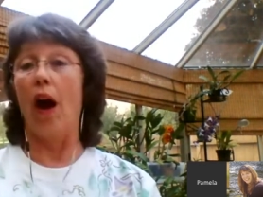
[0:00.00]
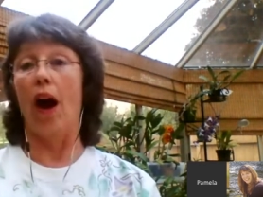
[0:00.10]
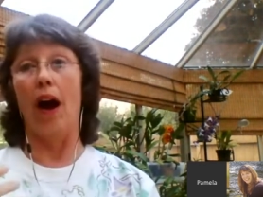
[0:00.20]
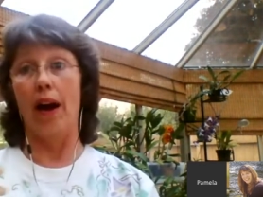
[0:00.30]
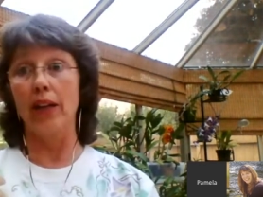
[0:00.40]

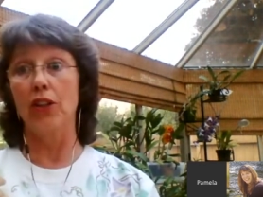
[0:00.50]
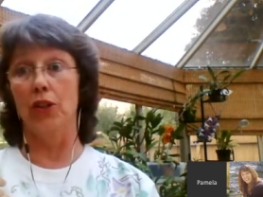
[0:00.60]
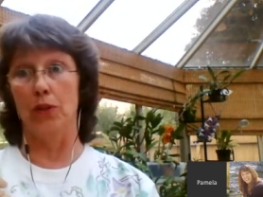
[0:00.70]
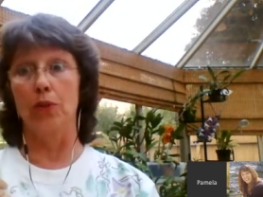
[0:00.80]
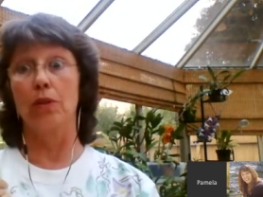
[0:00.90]
I
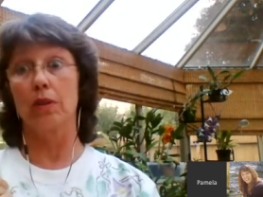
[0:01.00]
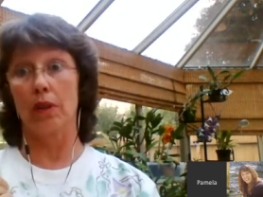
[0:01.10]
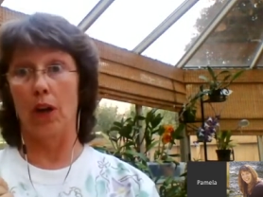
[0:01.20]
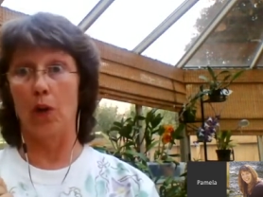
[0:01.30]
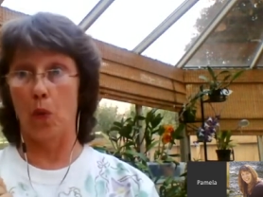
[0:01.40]
use uh,
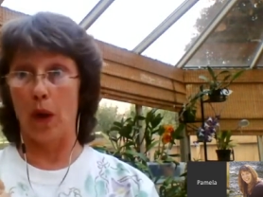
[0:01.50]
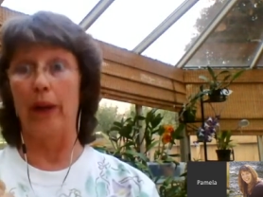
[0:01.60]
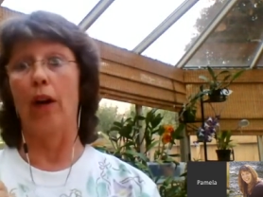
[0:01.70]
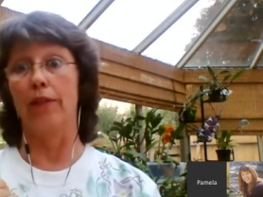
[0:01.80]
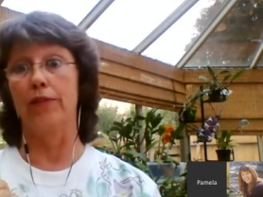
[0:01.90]
quite
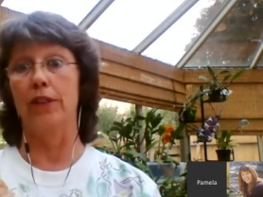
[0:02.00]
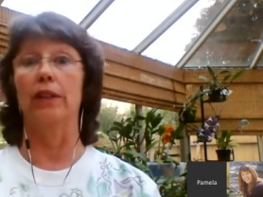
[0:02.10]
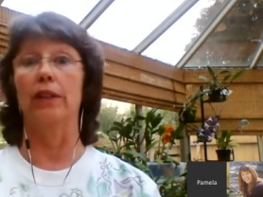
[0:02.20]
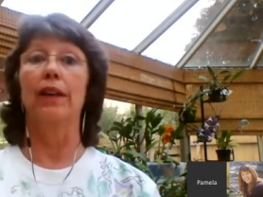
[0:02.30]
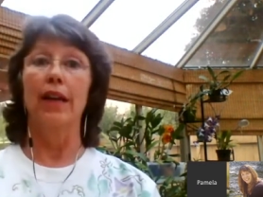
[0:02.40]

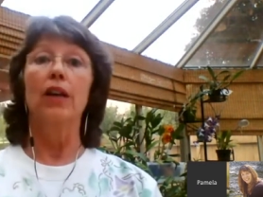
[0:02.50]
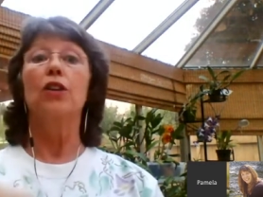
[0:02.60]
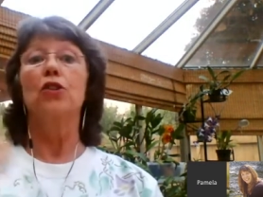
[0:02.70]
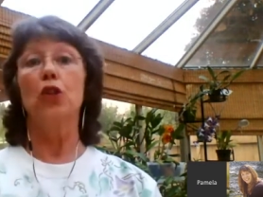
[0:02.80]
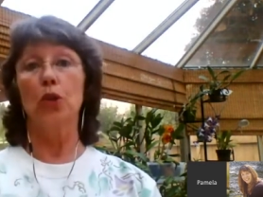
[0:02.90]
often
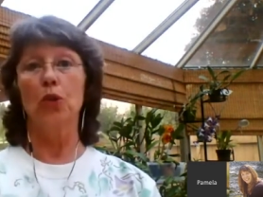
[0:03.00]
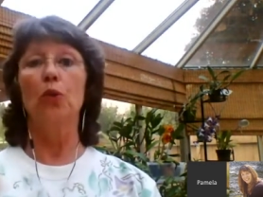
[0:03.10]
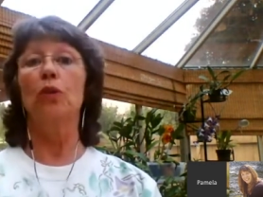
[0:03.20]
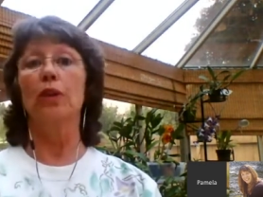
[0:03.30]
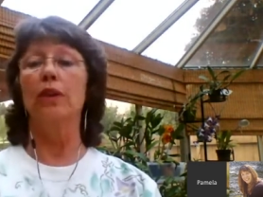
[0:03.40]

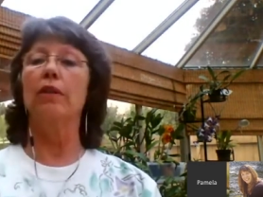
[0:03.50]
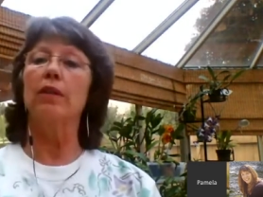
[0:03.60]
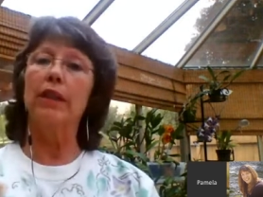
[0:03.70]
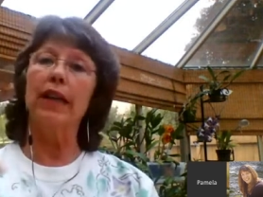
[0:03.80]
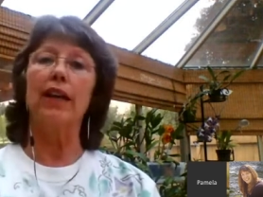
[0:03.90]
to
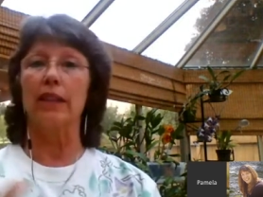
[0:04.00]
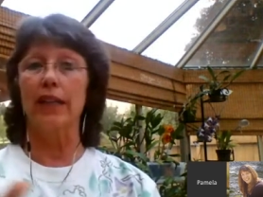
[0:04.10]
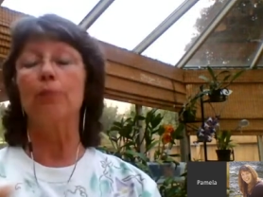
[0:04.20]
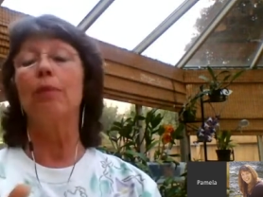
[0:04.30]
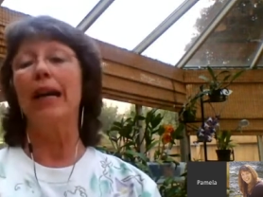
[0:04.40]
get,
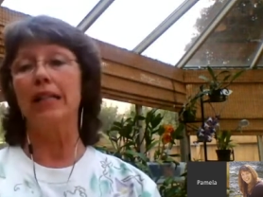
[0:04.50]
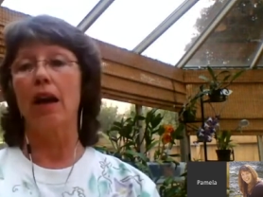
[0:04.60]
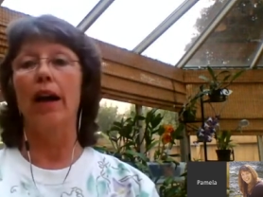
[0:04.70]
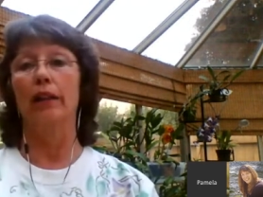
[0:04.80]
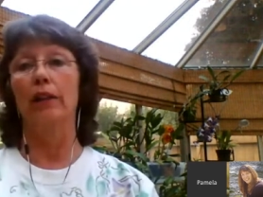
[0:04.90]
get my
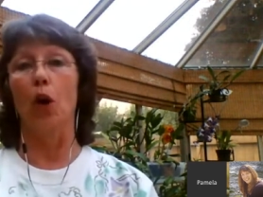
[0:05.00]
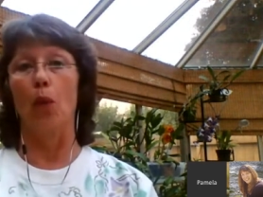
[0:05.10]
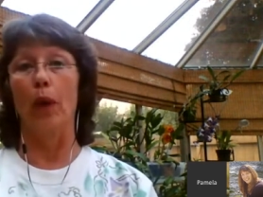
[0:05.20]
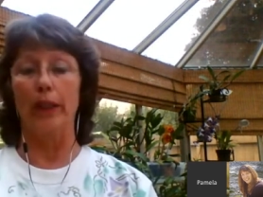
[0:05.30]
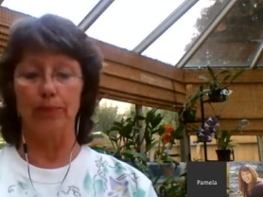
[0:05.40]
title
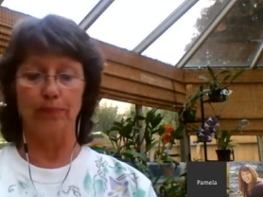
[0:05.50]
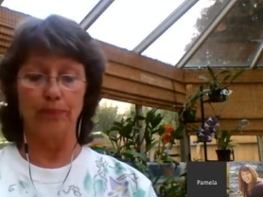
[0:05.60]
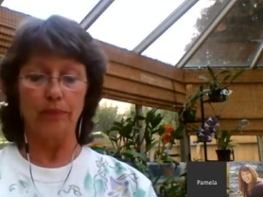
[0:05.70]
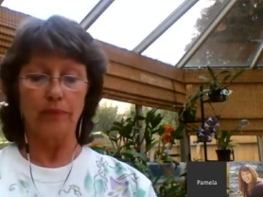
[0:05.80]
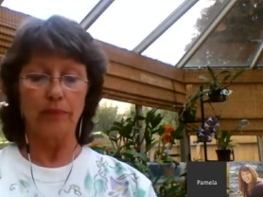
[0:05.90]
going.
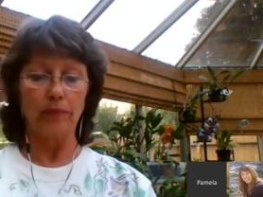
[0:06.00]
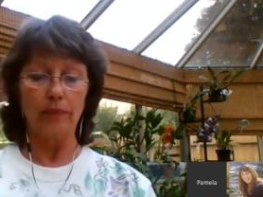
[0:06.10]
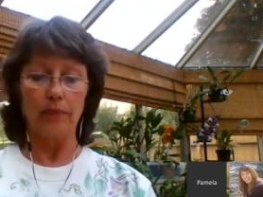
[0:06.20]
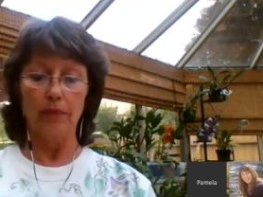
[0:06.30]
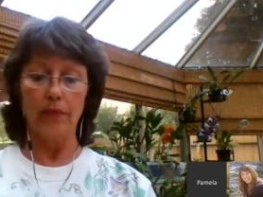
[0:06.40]

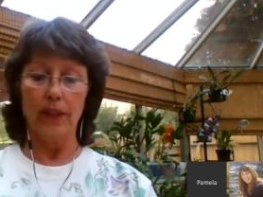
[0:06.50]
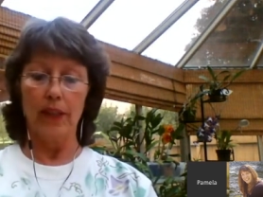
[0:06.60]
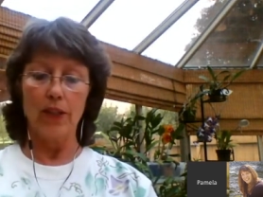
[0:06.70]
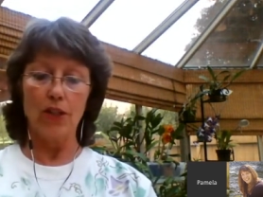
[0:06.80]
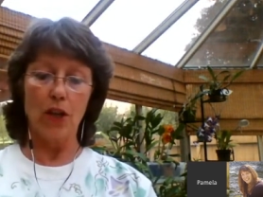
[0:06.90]

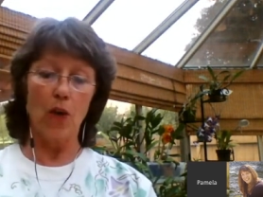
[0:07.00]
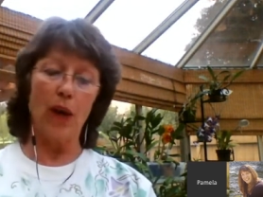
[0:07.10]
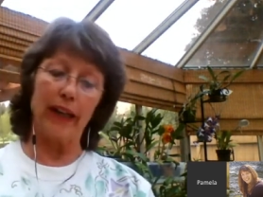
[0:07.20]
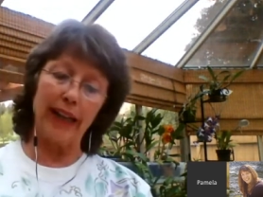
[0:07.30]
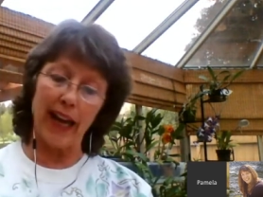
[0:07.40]
So a
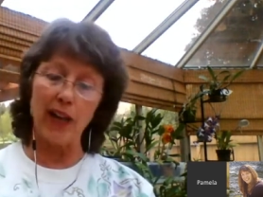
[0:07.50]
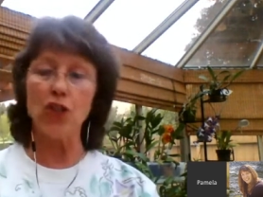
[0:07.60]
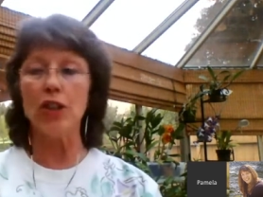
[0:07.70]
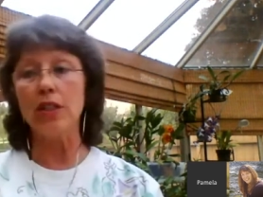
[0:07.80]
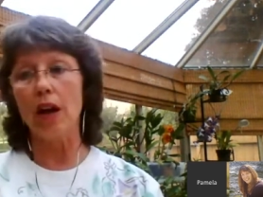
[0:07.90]

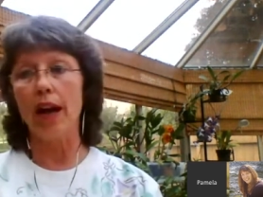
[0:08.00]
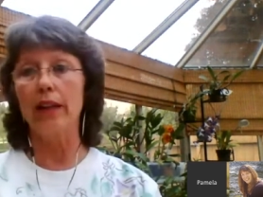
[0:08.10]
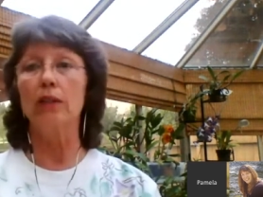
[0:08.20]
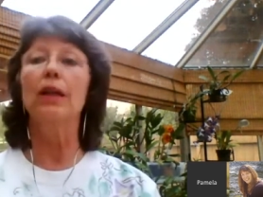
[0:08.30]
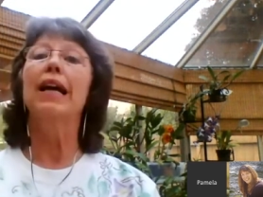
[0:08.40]
catchy
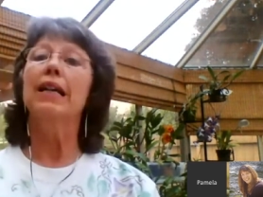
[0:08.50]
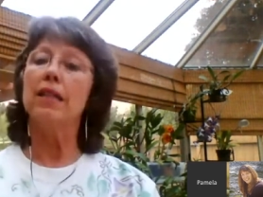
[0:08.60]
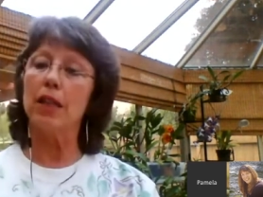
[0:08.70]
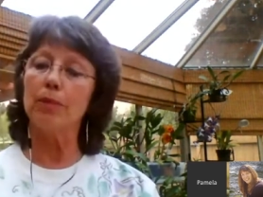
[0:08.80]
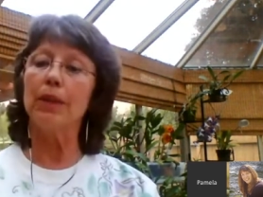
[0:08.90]
title,
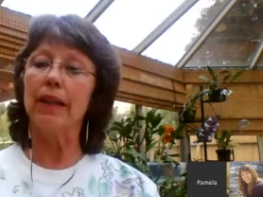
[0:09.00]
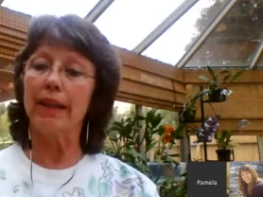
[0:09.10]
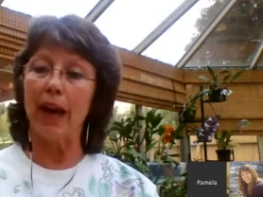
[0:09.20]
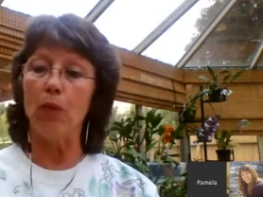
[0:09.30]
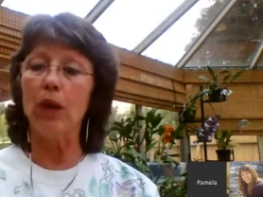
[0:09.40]
something
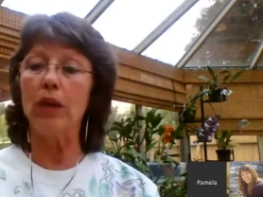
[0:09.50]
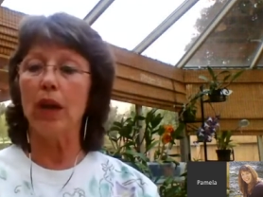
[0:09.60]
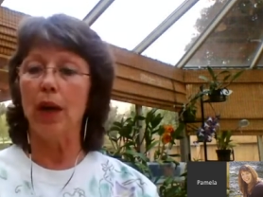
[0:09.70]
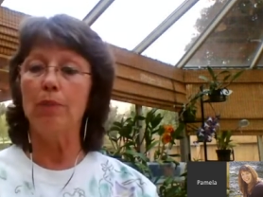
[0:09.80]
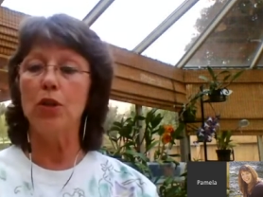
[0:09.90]
that would
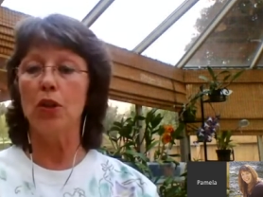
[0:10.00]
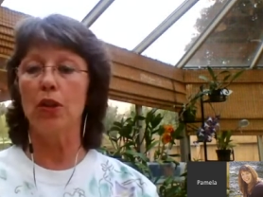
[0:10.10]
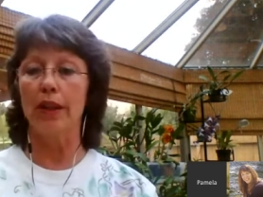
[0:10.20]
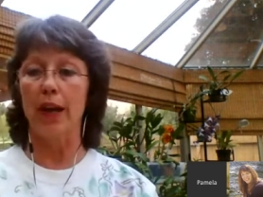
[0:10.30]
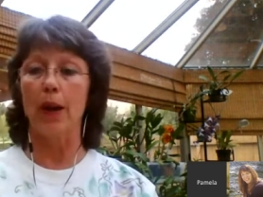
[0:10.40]
come to
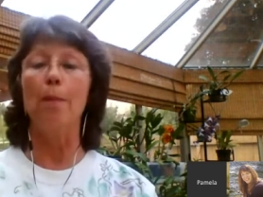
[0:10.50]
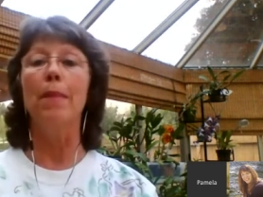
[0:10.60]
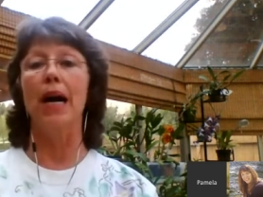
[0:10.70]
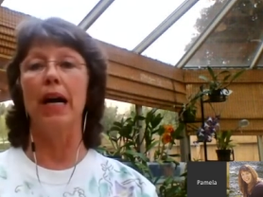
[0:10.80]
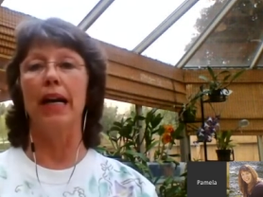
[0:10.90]
their
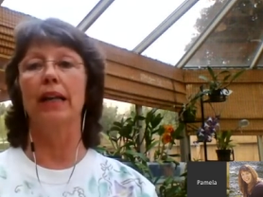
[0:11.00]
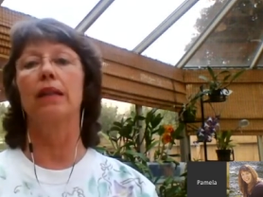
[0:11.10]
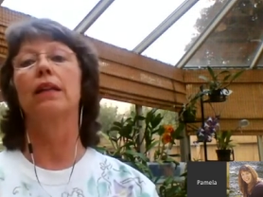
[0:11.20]
mind